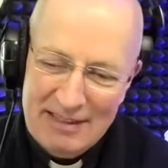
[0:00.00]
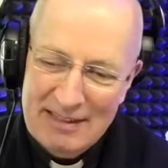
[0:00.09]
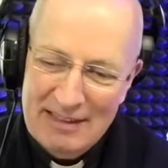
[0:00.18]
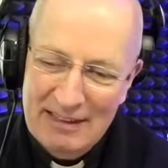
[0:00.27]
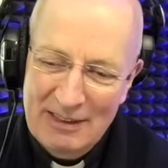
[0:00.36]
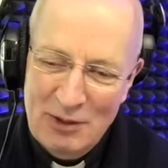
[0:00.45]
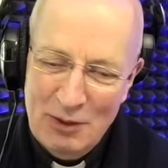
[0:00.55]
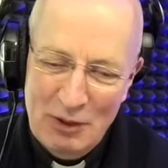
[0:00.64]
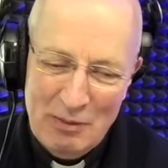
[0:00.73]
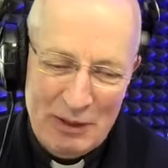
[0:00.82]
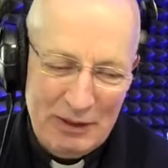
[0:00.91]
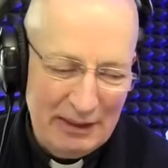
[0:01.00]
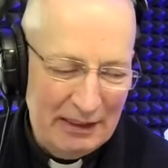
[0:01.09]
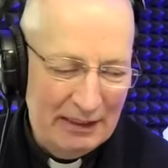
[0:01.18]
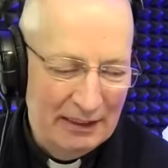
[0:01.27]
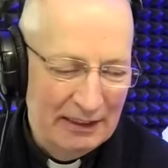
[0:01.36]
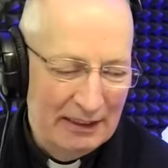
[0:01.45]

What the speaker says: It's like the joke about the